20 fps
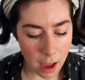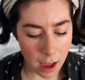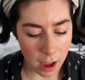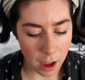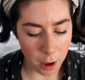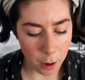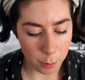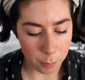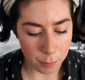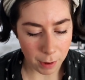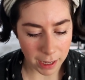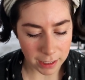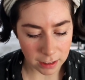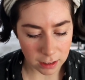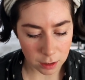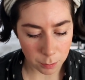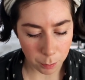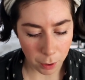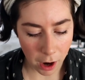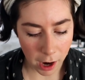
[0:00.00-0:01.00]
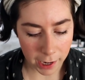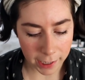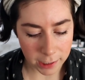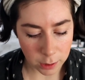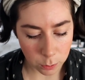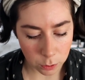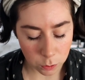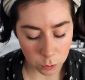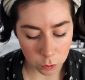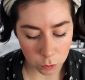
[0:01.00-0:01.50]
as a
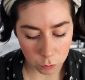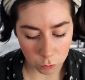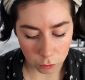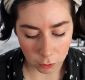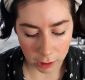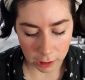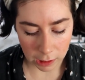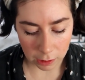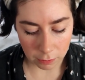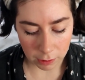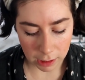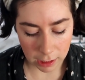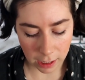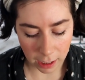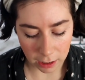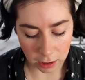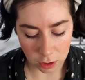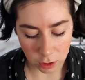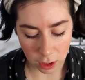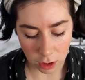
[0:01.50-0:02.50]
surprise, which was really, really nice.